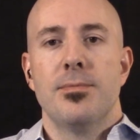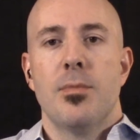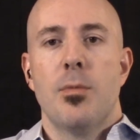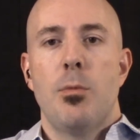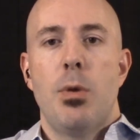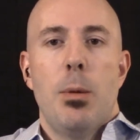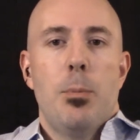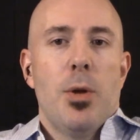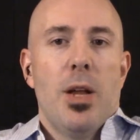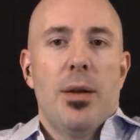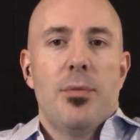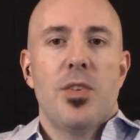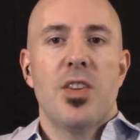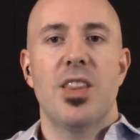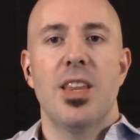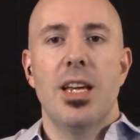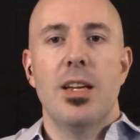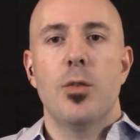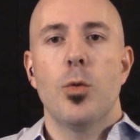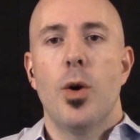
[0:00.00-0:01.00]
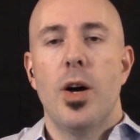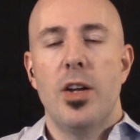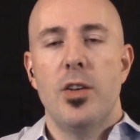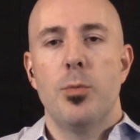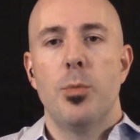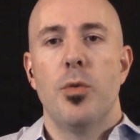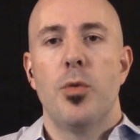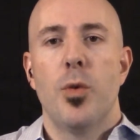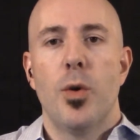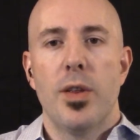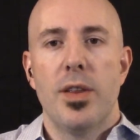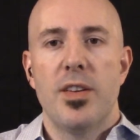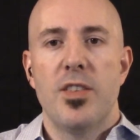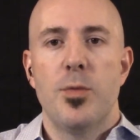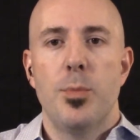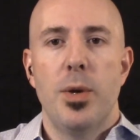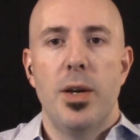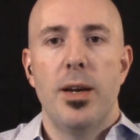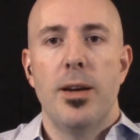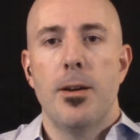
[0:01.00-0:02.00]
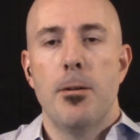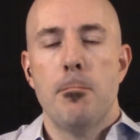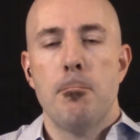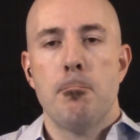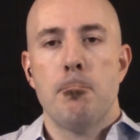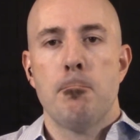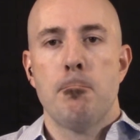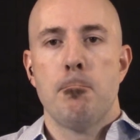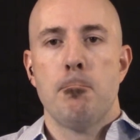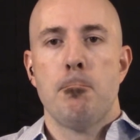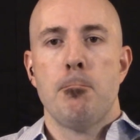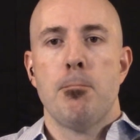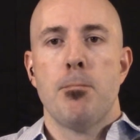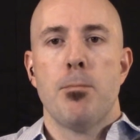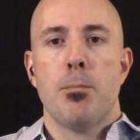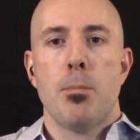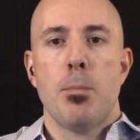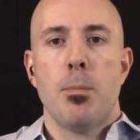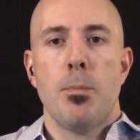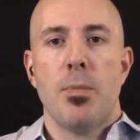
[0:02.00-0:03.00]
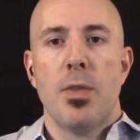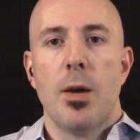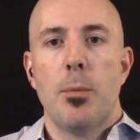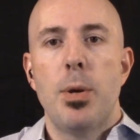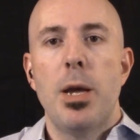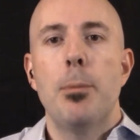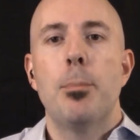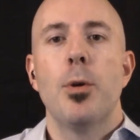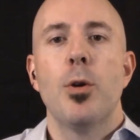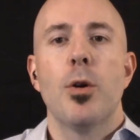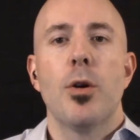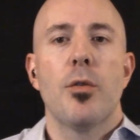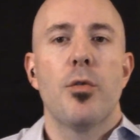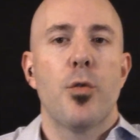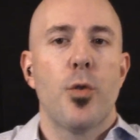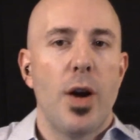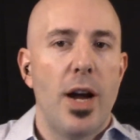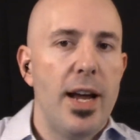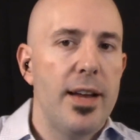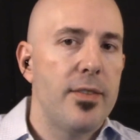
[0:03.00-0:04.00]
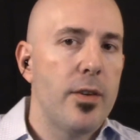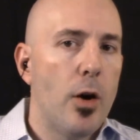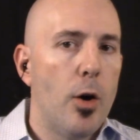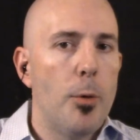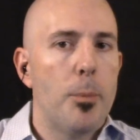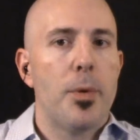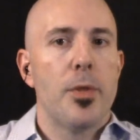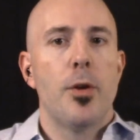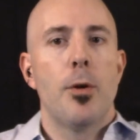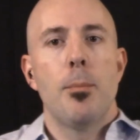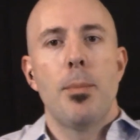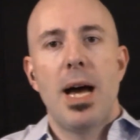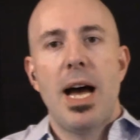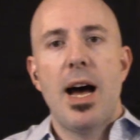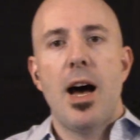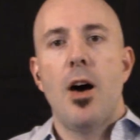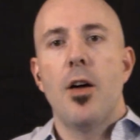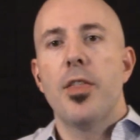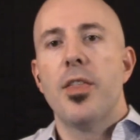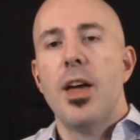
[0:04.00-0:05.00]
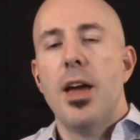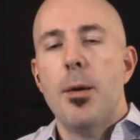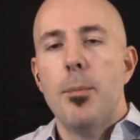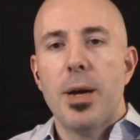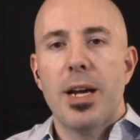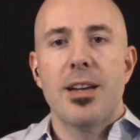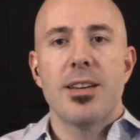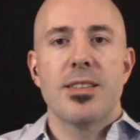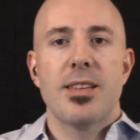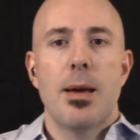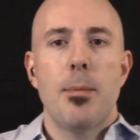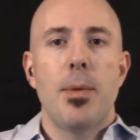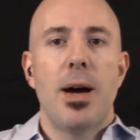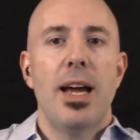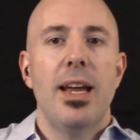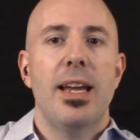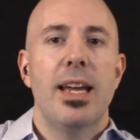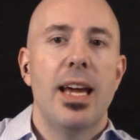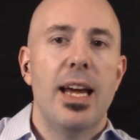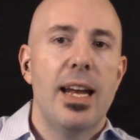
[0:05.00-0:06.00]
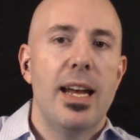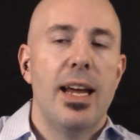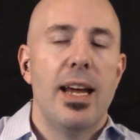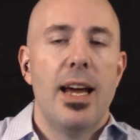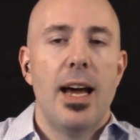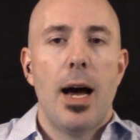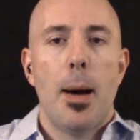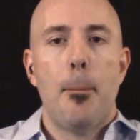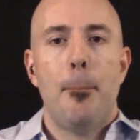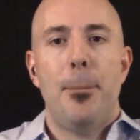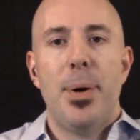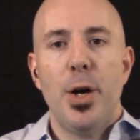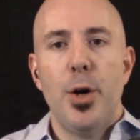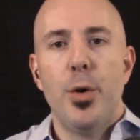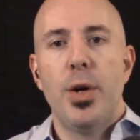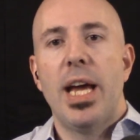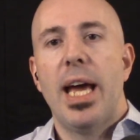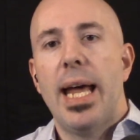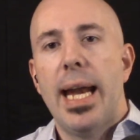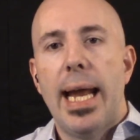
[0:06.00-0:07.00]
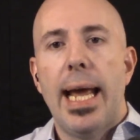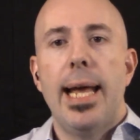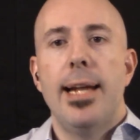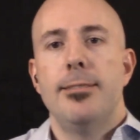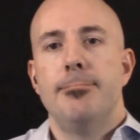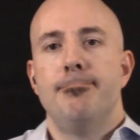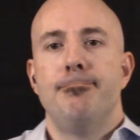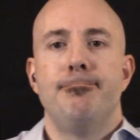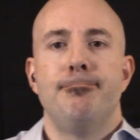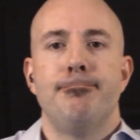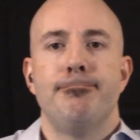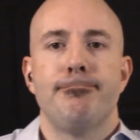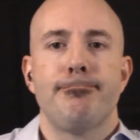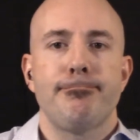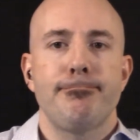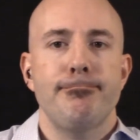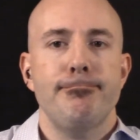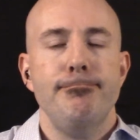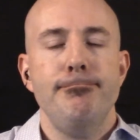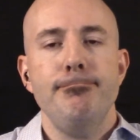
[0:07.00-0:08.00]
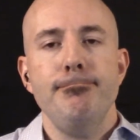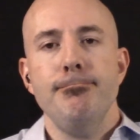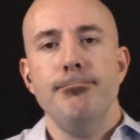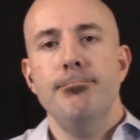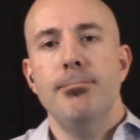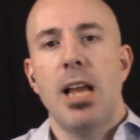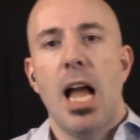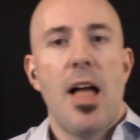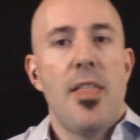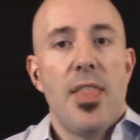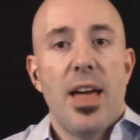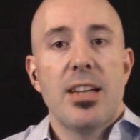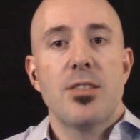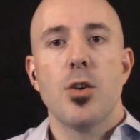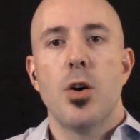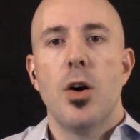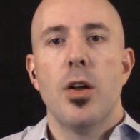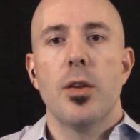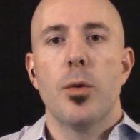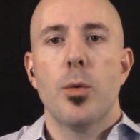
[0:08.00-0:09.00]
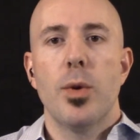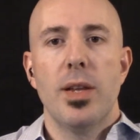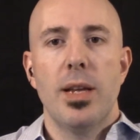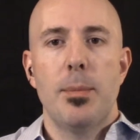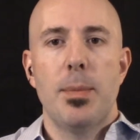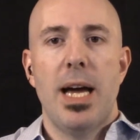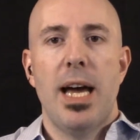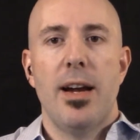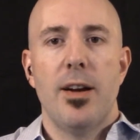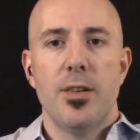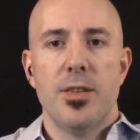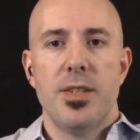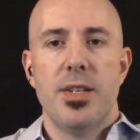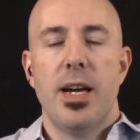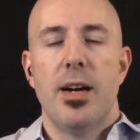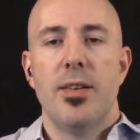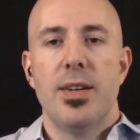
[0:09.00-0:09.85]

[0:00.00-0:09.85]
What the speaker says: People have to think twice before they speak. People are afraid to open their mouth because they might get a boot in it. And that's all that really matters now,